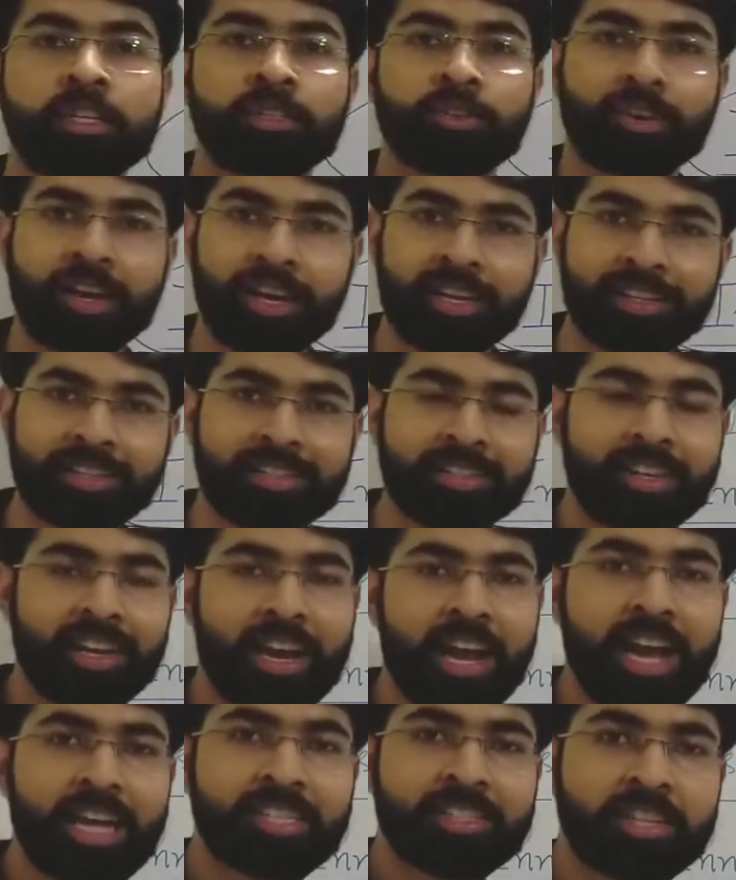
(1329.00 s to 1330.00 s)
So guys,
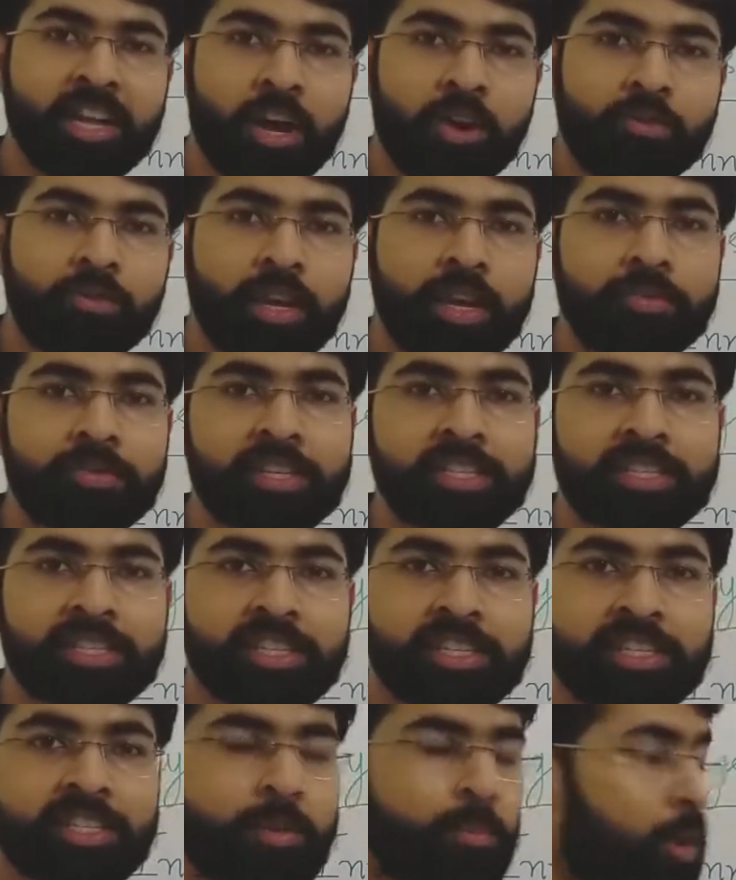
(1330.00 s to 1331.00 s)
as now we have
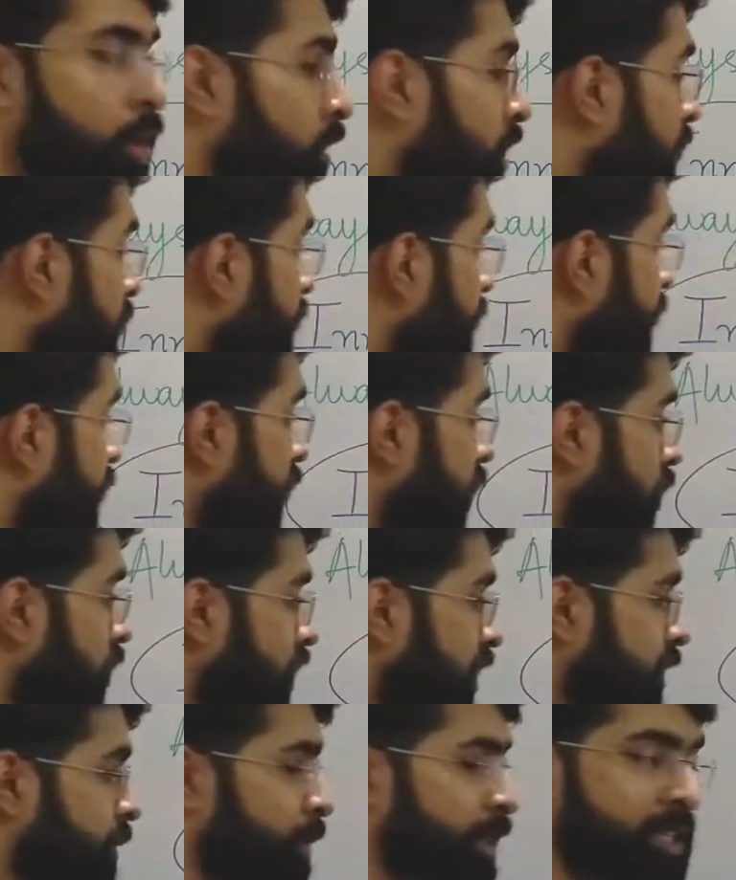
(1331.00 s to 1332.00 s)
discussed about a
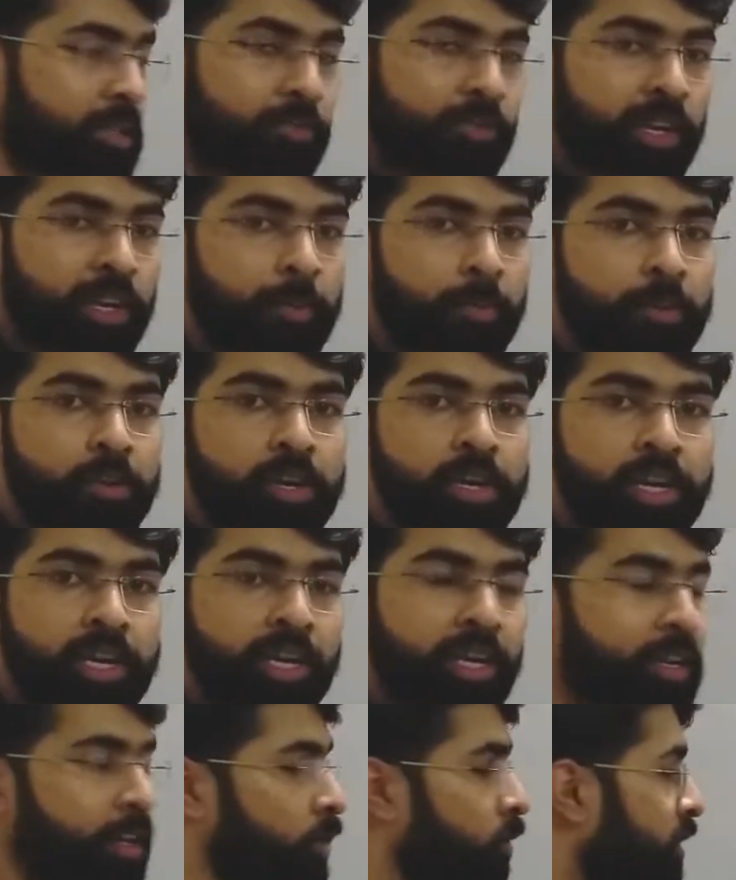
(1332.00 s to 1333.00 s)
non-specific
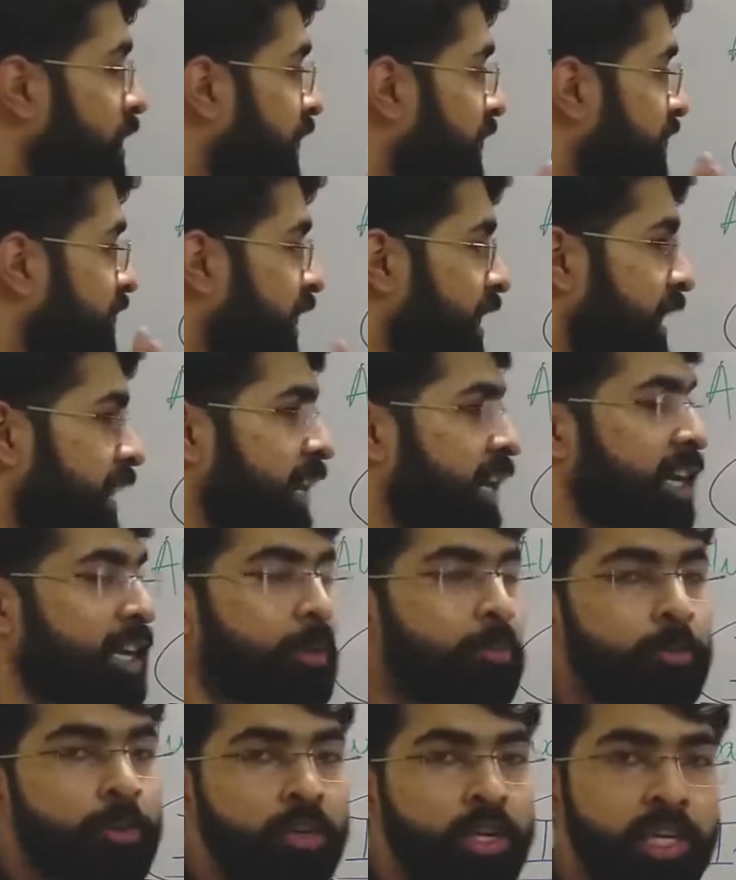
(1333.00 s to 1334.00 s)
immunity known as the innate
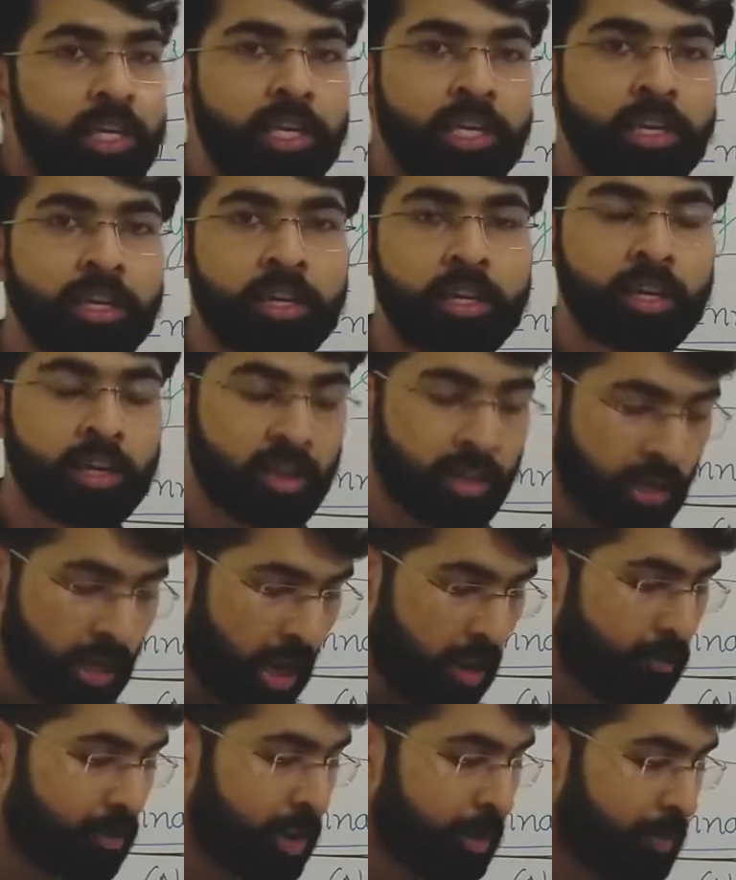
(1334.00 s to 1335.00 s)
immunity,
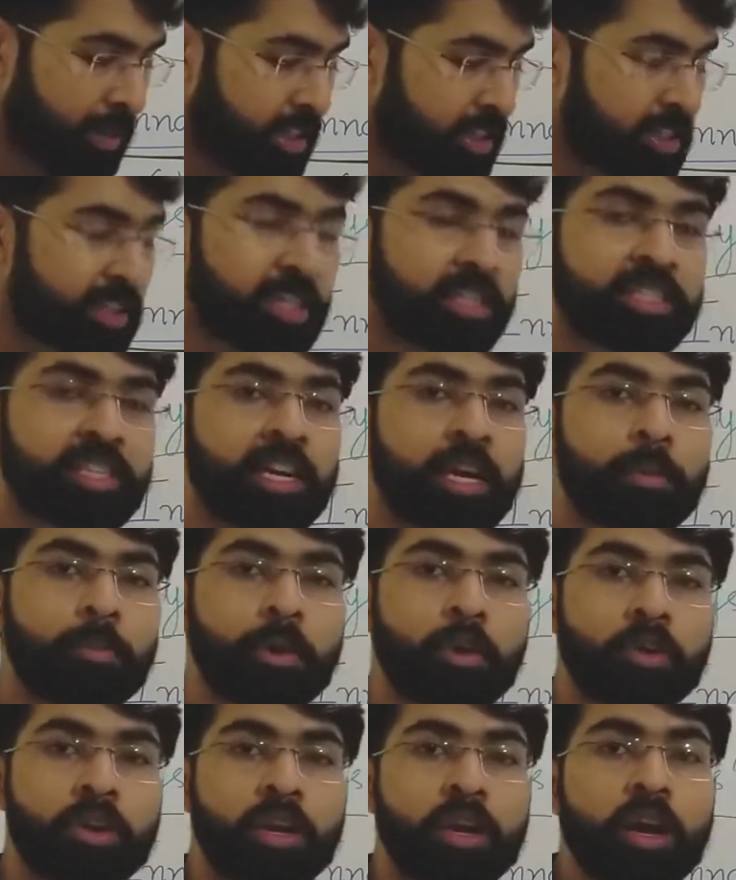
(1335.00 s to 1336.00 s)
now we'll be discussing
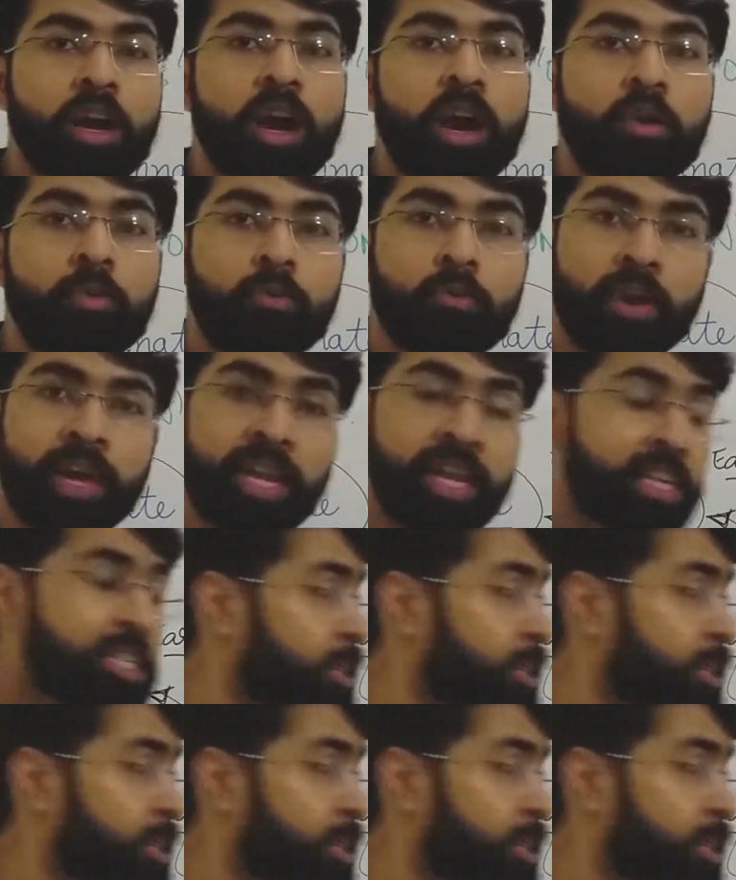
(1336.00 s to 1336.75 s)
about a very